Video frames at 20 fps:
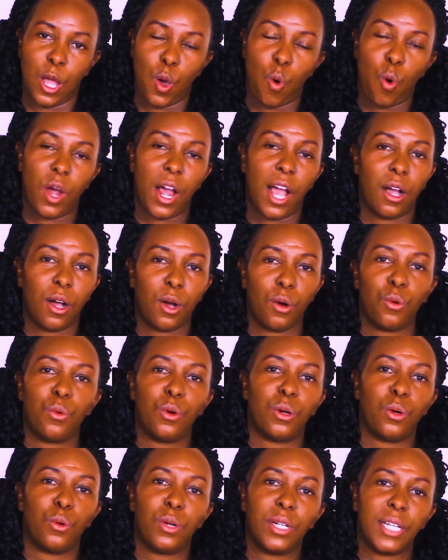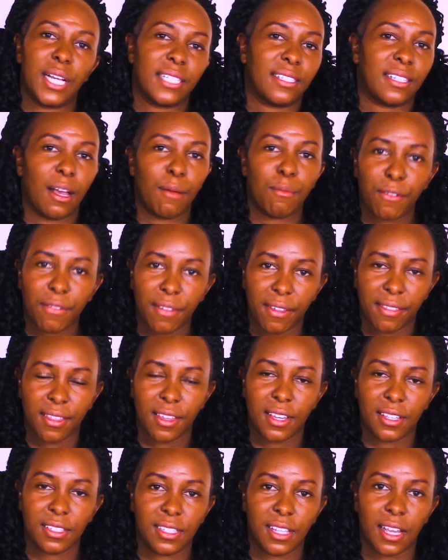What are some of the
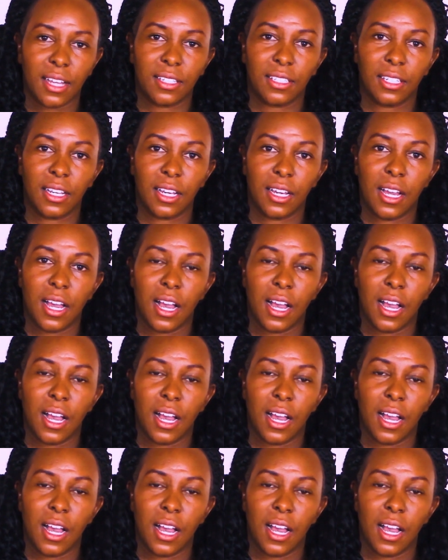things that